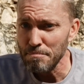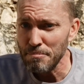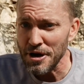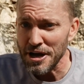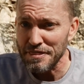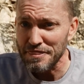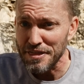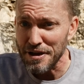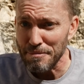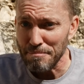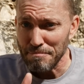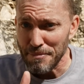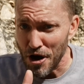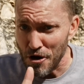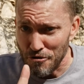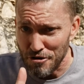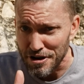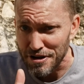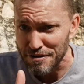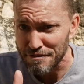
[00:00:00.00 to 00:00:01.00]
But their
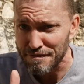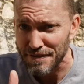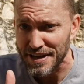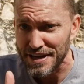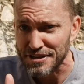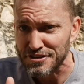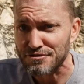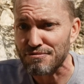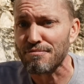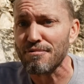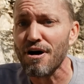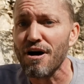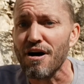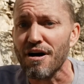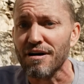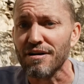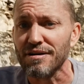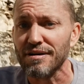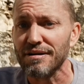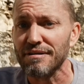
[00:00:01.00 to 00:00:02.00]
motive is
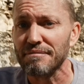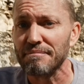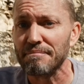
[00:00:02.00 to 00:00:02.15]
wrong.